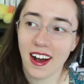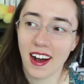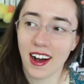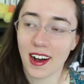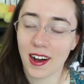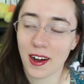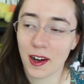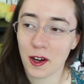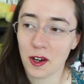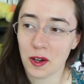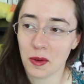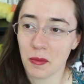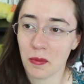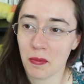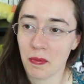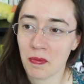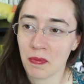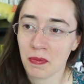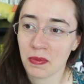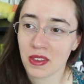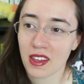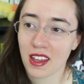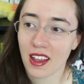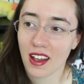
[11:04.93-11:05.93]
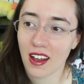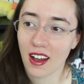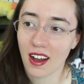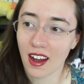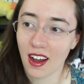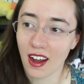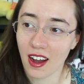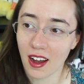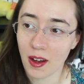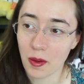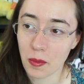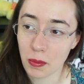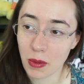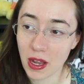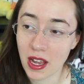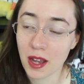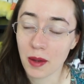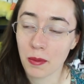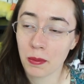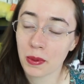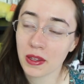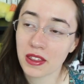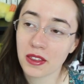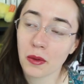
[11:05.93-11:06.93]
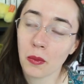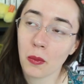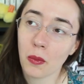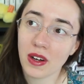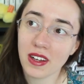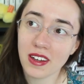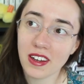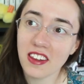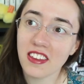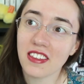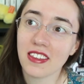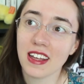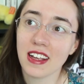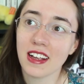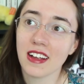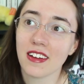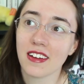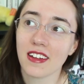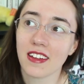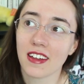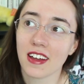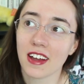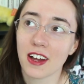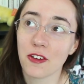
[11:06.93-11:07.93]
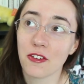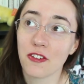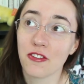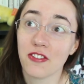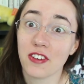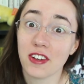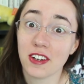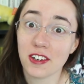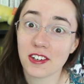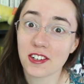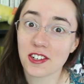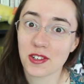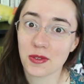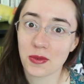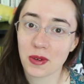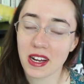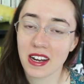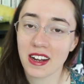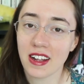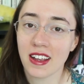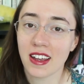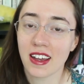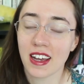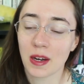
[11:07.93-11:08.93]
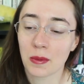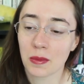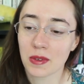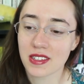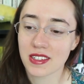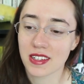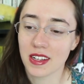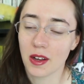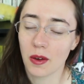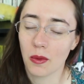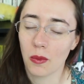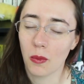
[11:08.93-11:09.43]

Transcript: Um, uh, but the one thing I finished reading it and was like,